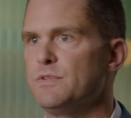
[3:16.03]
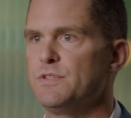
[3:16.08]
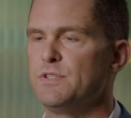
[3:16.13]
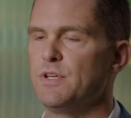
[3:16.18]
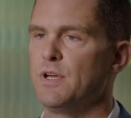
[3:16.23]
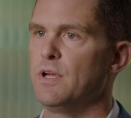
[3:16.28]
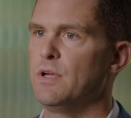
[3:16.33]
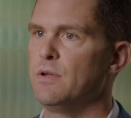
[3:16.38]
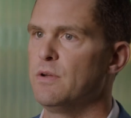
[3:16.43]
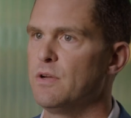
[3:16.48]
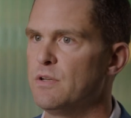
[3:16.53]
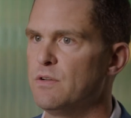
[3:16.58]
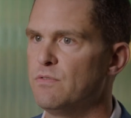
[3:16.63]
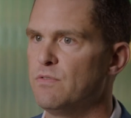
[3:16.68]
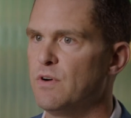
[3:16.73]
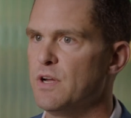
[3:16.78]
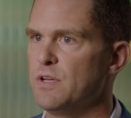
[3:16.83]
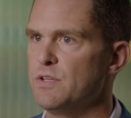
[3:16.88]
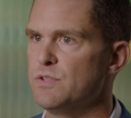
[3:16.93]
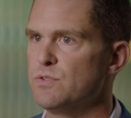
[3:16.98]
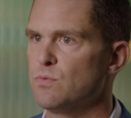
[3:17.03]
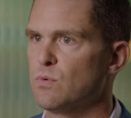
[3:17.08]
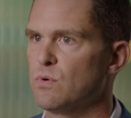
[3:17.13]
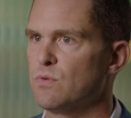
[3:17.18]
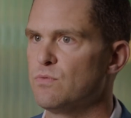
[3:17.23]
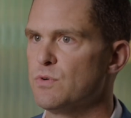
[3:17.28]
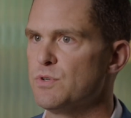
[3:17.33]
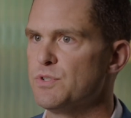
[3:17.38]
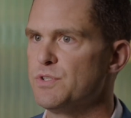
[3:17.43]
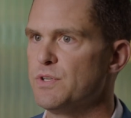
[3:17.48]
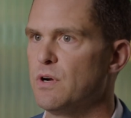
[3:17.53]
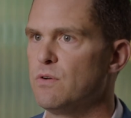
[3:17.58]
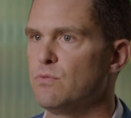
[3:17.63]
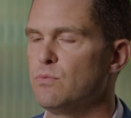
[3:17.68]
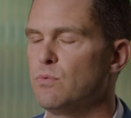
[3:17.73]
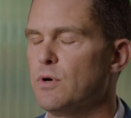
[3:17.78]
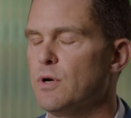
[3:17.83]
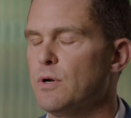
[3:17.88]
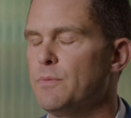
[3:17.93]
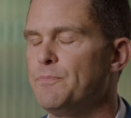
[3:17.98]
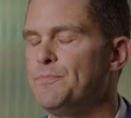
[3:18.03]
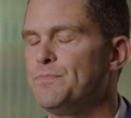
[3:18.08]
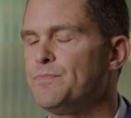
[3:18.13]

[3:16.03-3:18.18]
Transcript: say, a device or for software.